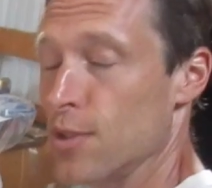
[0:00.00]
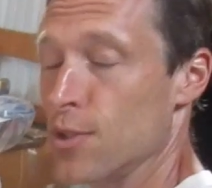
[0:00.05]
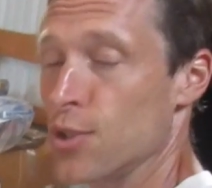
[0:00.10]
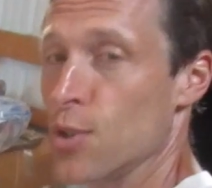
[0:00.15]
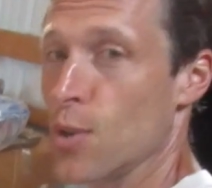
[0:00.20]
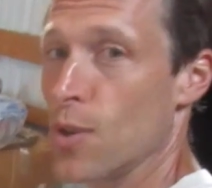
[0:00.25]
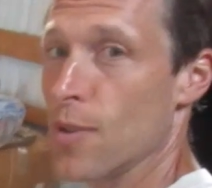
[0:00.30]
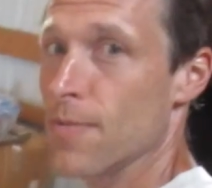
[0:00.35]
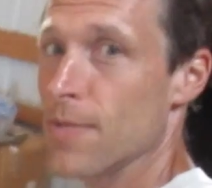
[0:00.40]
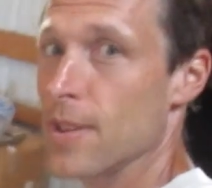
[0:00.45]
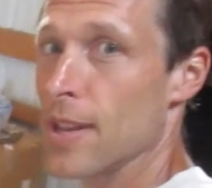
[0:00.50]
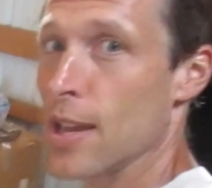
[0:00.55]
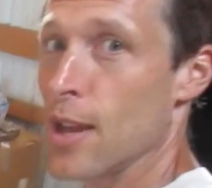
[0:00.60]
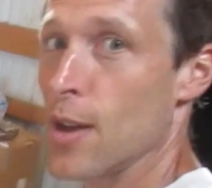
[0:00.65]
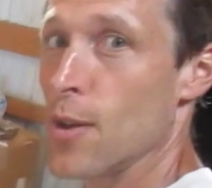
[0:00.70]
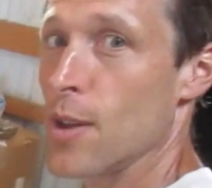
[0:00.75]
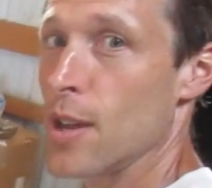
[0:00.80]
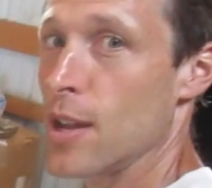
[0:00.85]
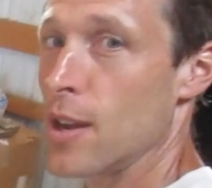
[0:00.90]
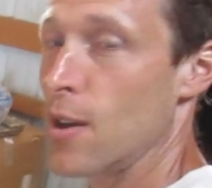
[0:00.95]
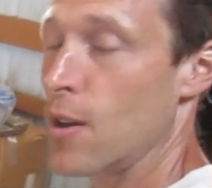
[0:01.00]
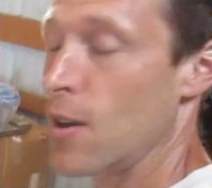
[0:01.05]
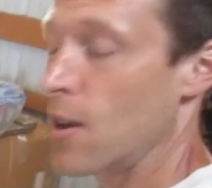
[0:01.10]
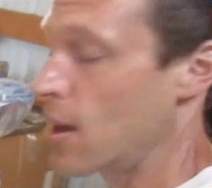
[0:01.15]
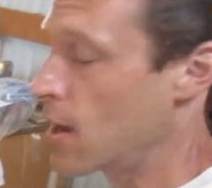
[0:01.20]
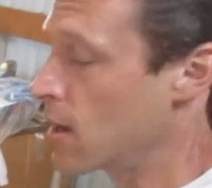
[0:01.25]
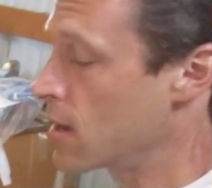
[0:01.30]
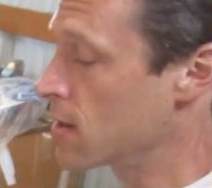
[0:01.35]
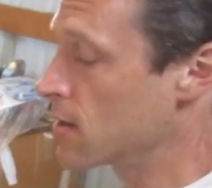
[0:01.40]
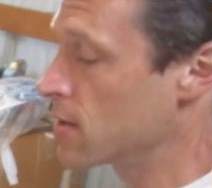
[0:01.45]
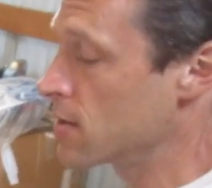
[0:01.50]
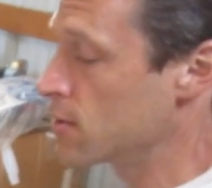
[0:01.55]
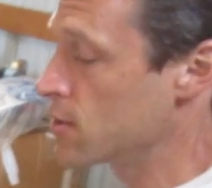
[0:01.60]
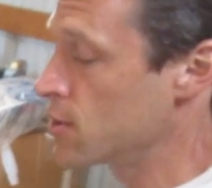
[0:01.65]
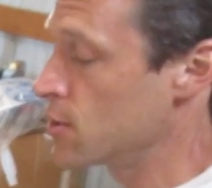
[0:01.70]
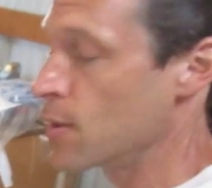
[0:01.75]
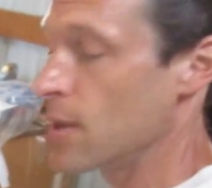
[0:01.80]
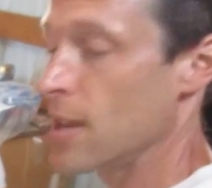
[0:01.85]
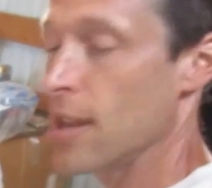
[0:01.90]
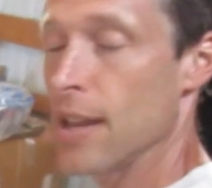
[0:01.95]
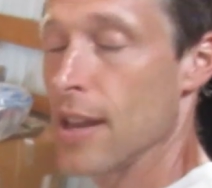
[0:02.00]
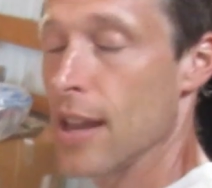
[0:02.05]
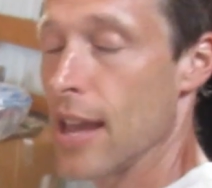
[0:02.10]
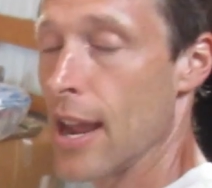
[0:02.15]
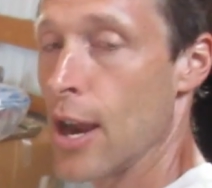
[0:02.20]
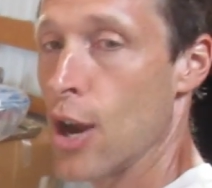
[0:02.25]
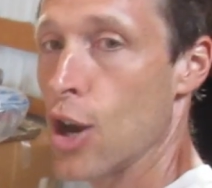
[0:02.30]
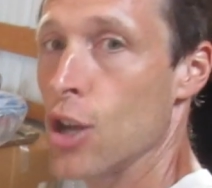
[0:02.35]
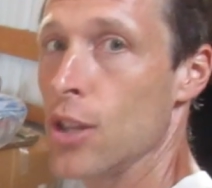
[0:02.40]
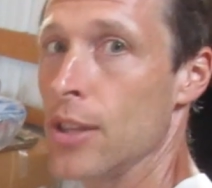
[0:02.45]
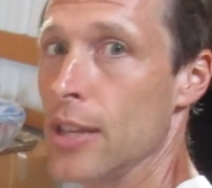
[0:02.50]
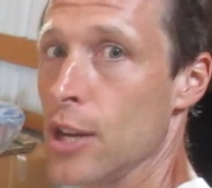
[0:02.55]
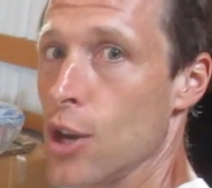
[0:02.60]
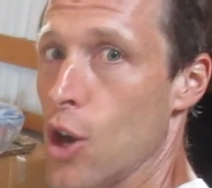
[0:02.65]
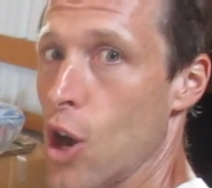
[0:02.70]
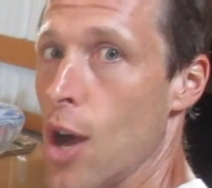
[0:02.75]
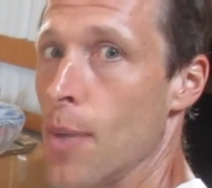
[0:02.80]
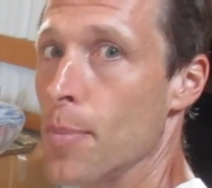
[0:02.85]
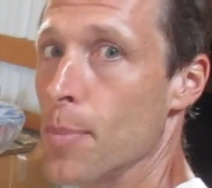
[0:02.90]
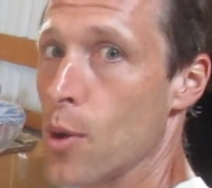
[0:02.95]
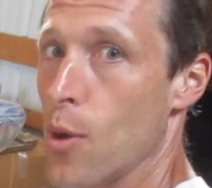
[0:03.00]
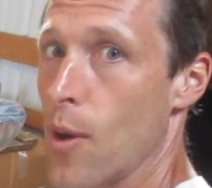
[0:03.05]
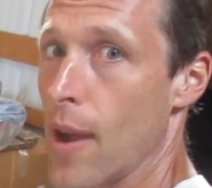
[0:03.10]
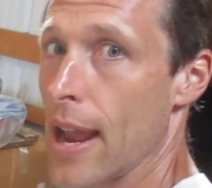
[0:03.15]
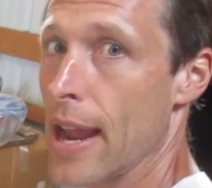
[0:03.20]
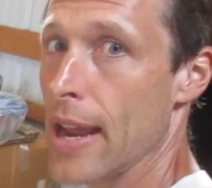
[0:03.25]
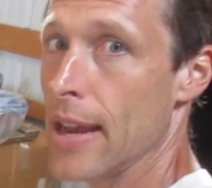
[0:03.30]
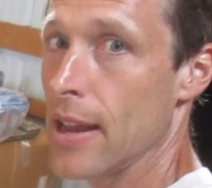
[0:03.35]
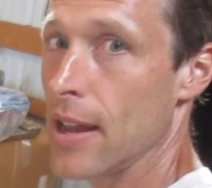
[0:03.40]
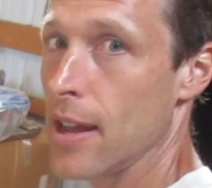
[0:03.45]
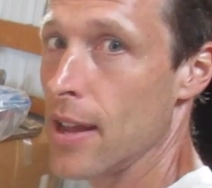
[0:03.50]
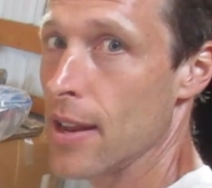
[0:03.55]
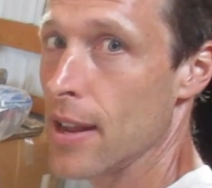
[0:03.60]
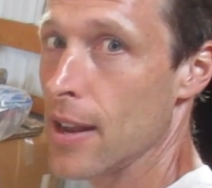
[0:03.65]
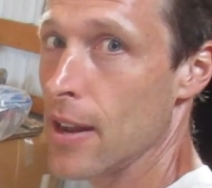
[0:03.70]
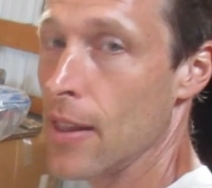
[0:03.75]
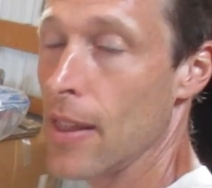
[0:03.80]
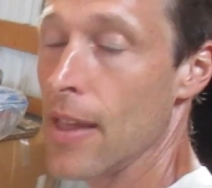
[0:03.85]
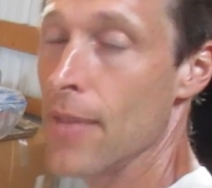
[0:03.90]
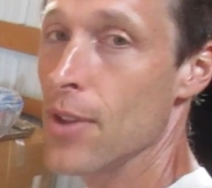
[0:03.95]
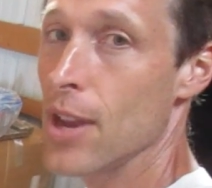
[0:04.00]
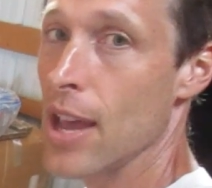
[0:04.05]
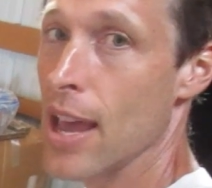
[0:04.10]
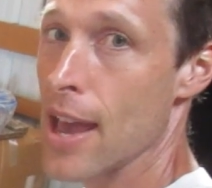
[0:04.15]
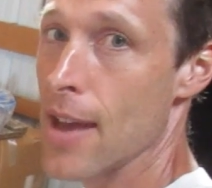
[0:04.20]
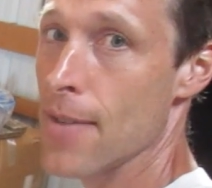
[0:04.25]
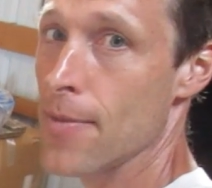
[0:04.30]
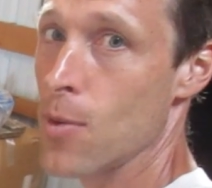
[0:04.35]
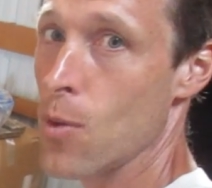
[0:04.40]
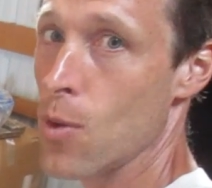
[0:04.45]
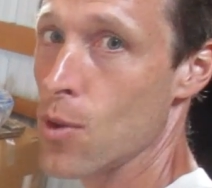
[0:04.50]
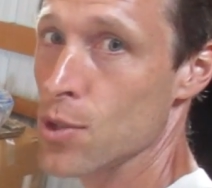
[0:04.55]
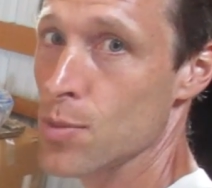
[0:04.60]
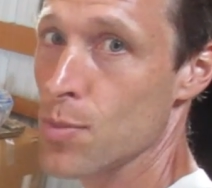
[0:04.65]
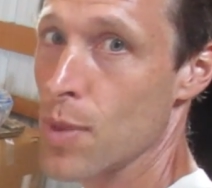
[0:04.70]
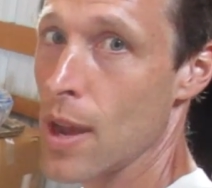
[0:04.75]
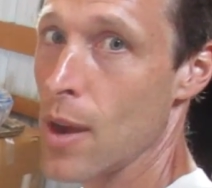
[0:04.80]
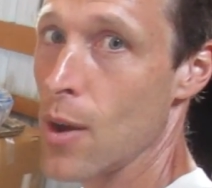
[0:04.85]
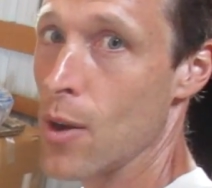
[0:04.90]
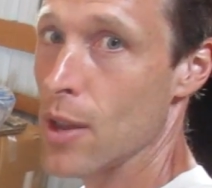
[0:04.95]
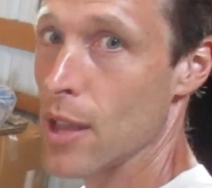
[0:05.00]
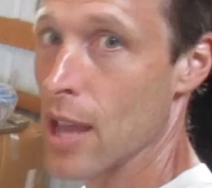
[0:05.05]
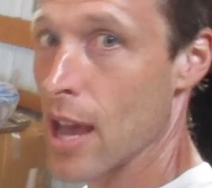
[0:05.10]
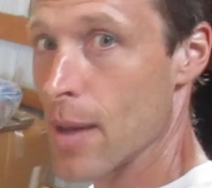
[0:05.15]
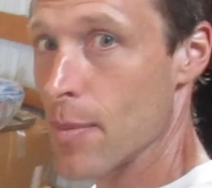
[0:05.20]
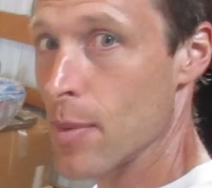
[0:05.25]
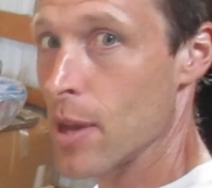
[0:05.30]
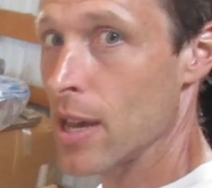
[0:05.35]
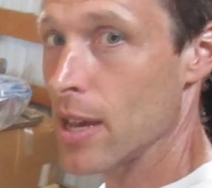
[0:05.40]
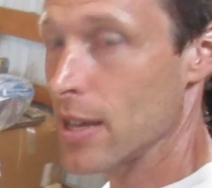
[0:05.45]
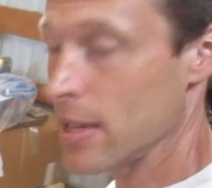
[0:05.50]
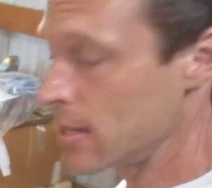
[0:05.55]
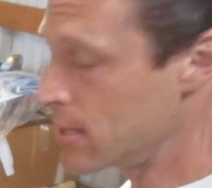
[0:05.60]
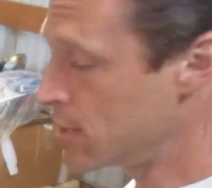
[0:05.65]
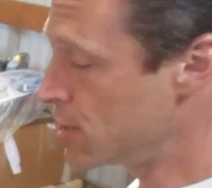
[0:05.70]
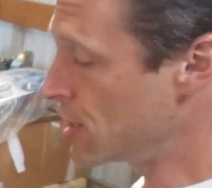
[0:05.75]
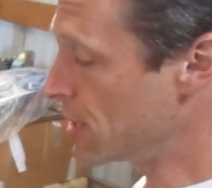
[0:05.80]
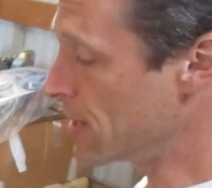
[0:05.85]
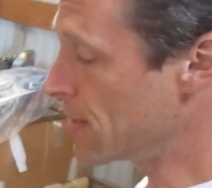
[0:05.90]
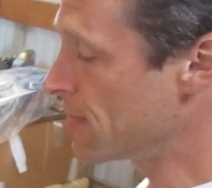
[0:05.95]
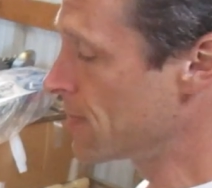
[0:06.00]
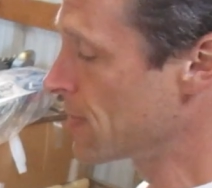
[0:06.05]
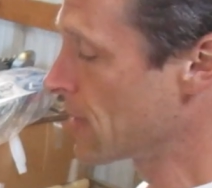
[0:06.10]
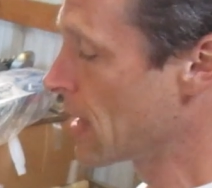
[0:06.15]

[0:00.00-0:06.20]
short video here on doing an air cleaner upgrade on an eleven and a half horsepower Yamaha engine.